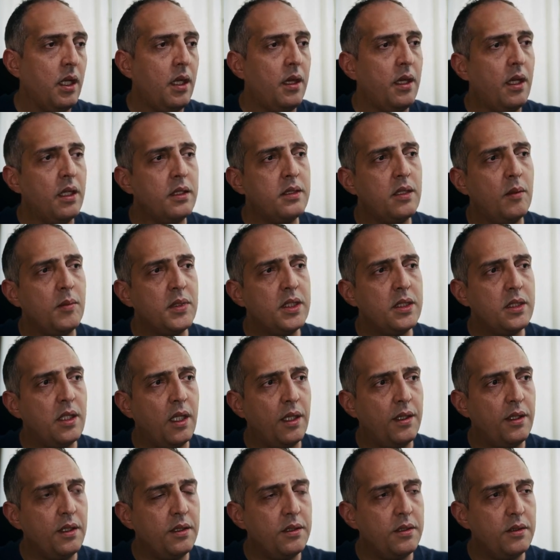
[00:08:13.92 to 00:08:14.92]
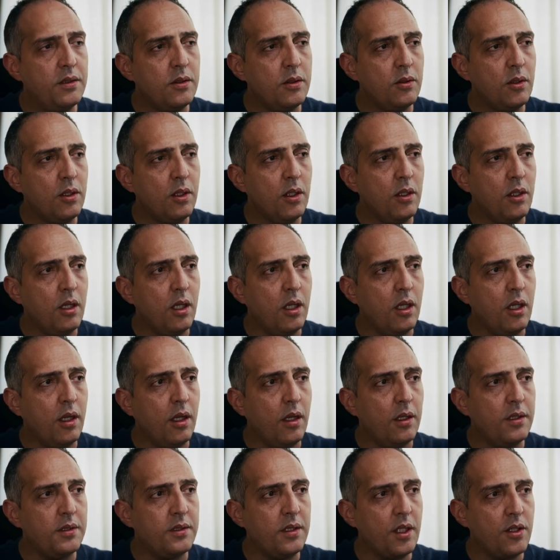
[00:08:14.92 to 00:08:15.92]
There are some studies
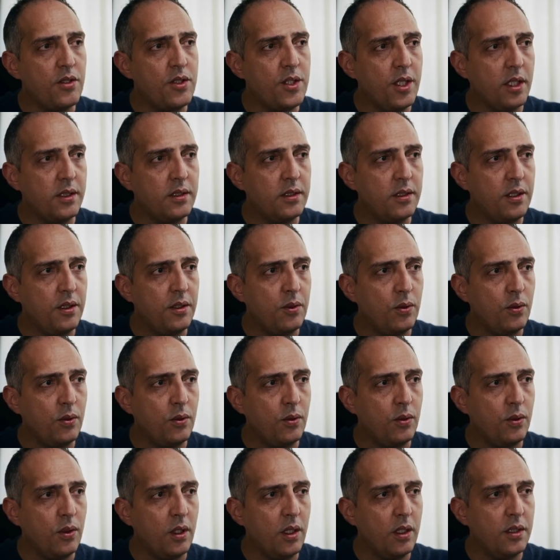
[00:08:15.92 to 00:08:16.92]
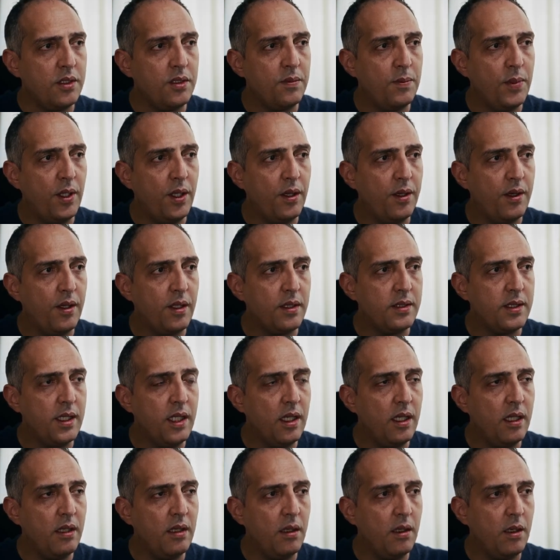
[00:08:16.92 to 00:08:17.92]
suggest to spare the
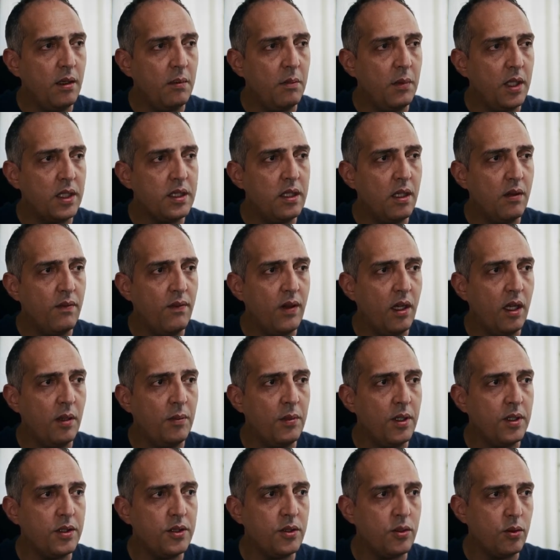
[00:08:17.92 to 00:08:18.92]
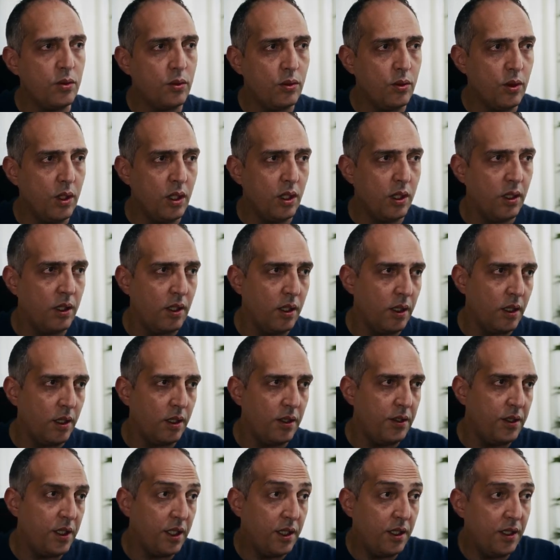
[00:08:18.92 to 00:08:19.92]
sling muscle fibers to
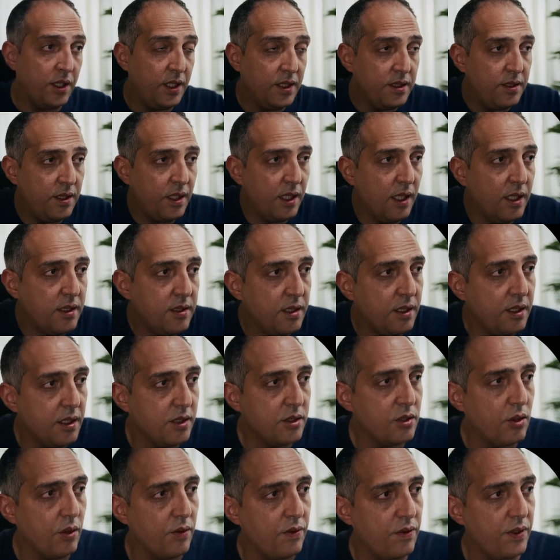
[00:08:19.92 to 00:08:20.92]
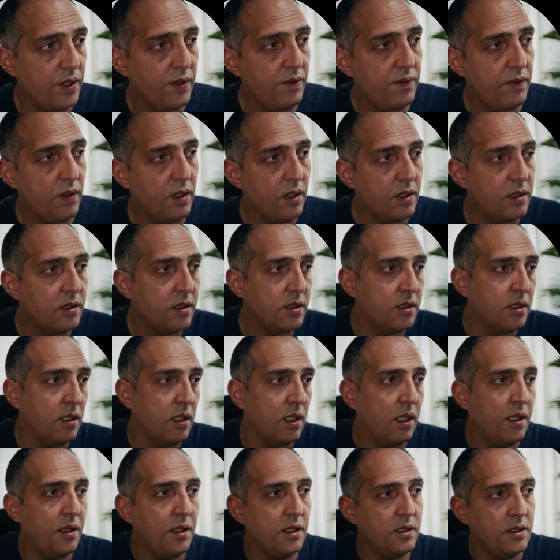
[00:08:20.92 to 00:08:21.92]
decrease the incidence of reflux
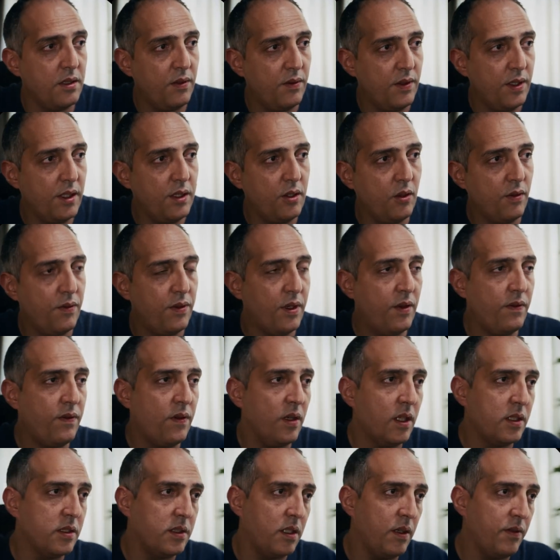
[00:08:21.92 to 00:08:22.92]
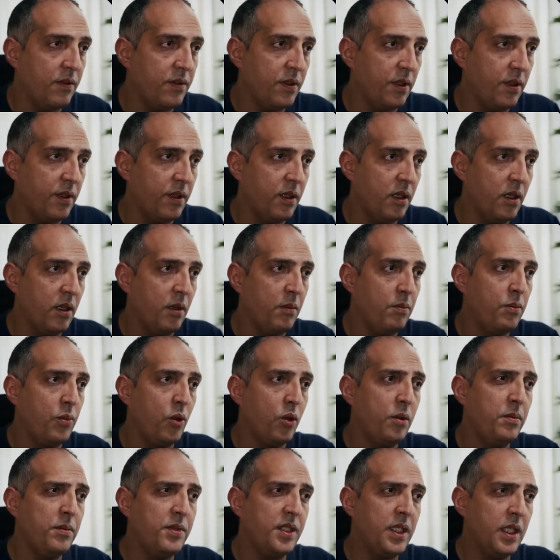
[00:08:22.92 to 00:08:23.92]
and the severity of reflux after the
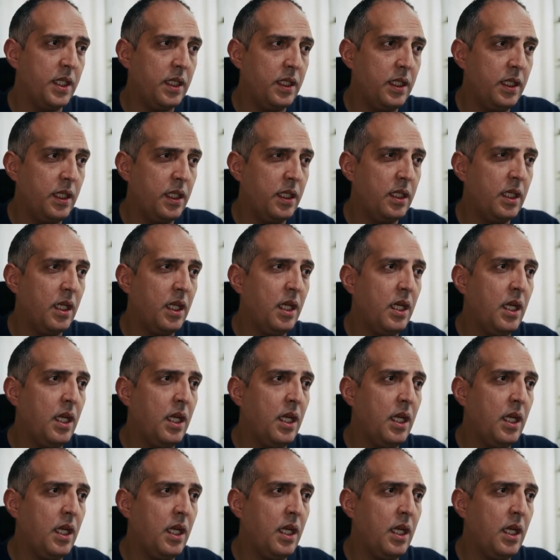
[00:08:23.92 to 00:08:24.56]
POEM technique.